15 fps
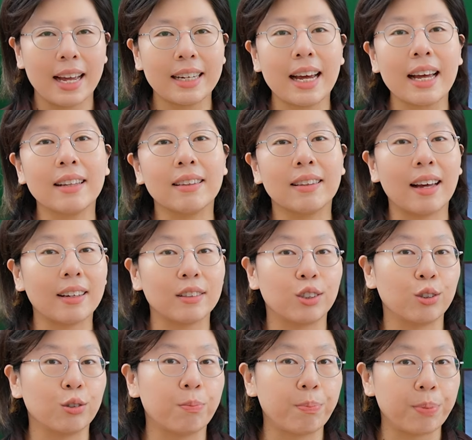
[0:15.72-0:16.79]
that
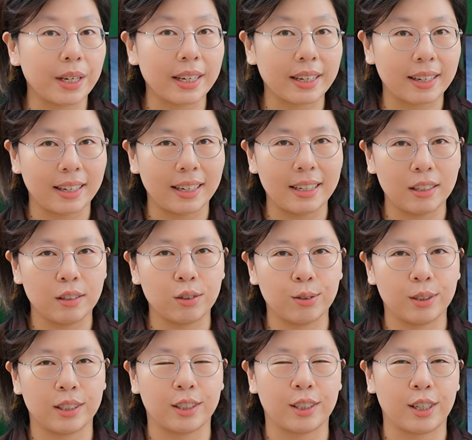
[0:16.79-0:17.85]
lets you peek
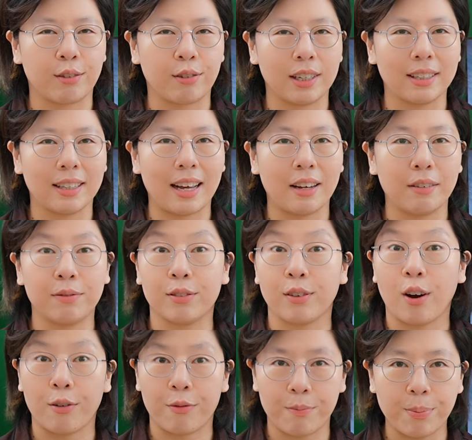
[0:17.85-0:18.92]
into the secret lives
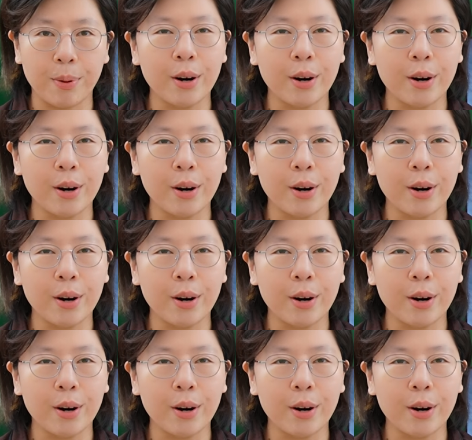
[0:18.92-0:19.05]
of